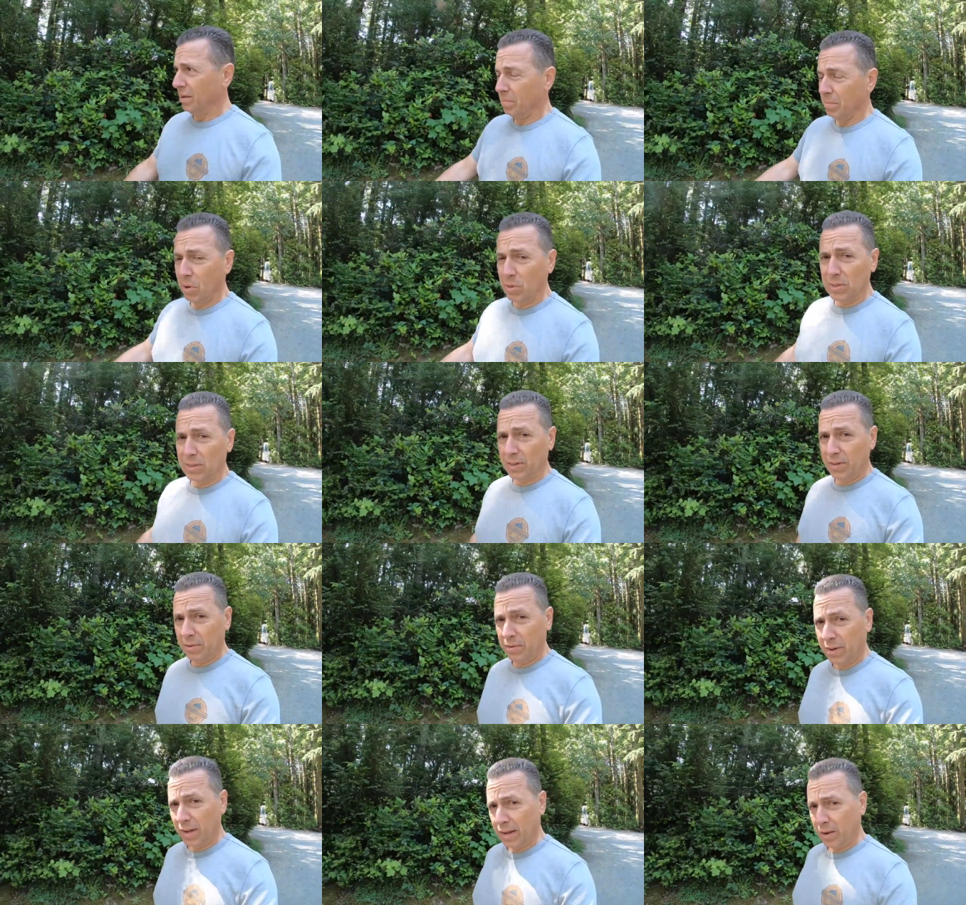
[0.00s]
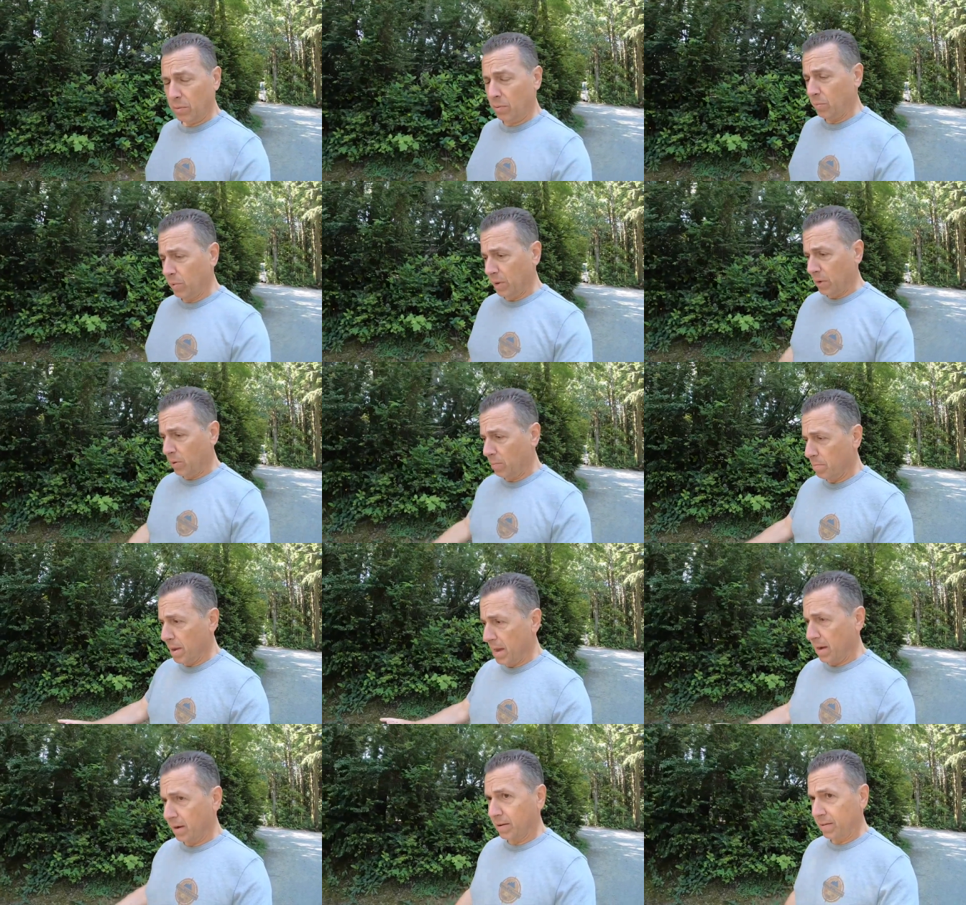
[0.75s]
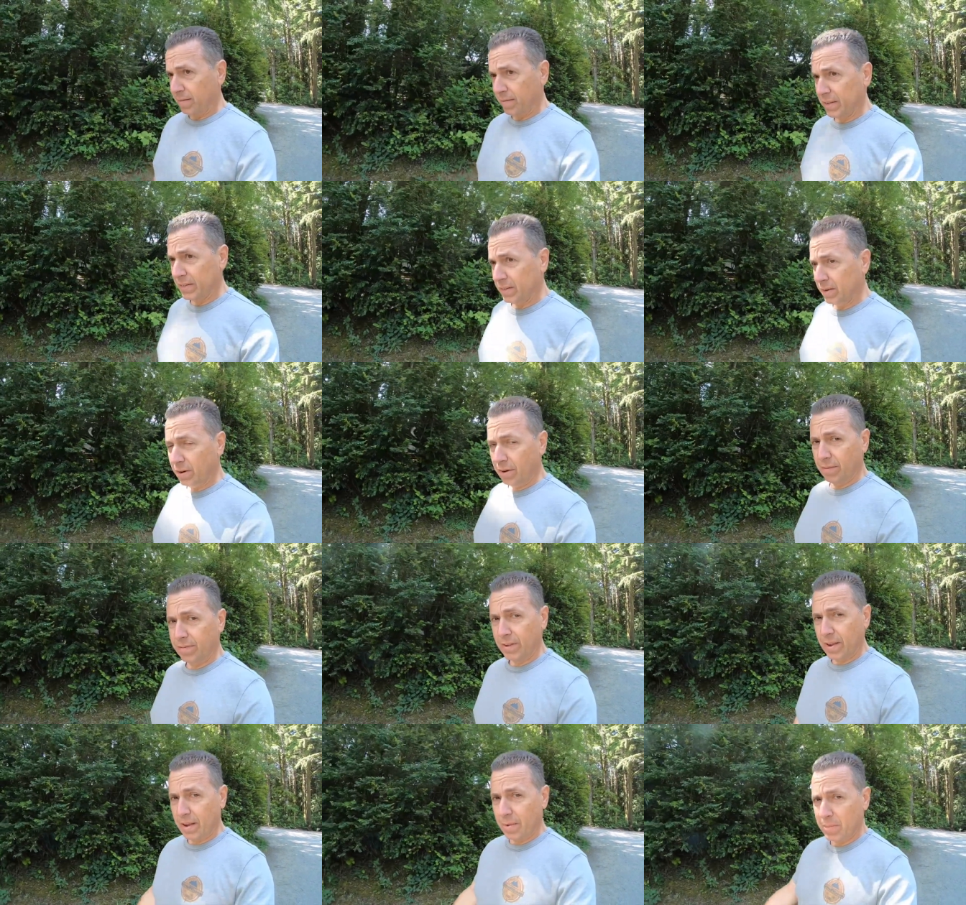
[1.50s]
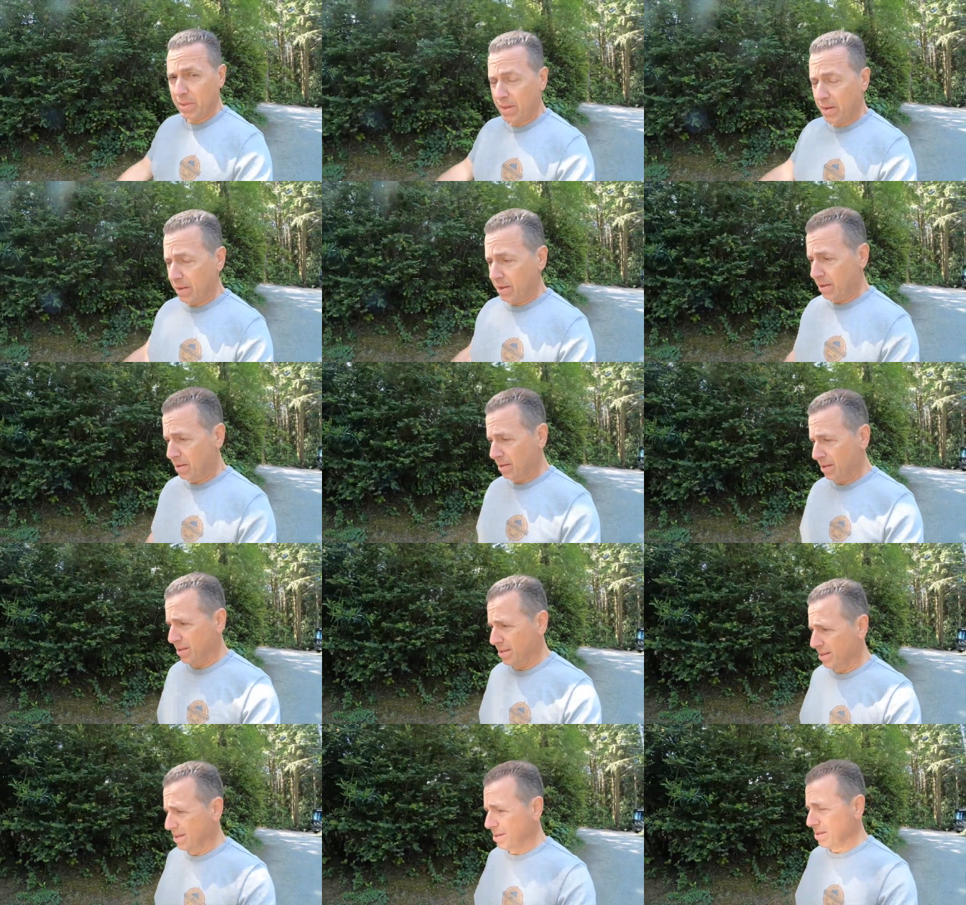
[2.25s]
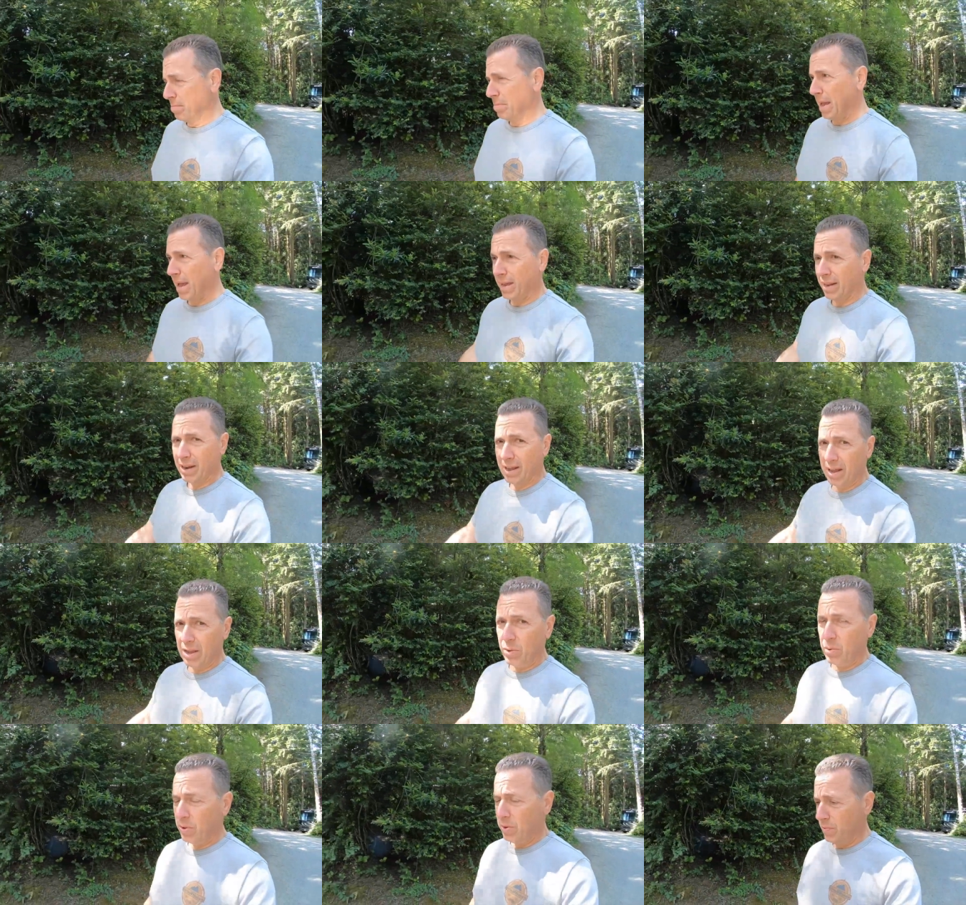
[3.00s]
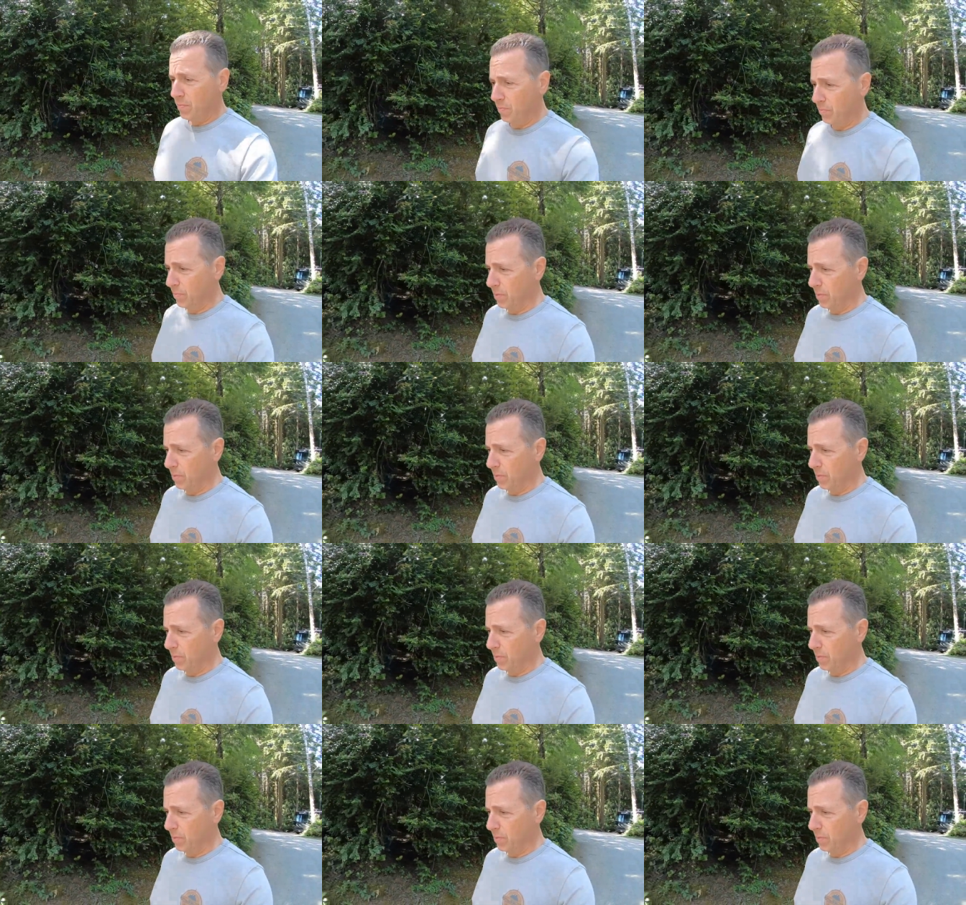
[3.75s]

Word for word: Mostly like when we go back to visit our family back in Iowa,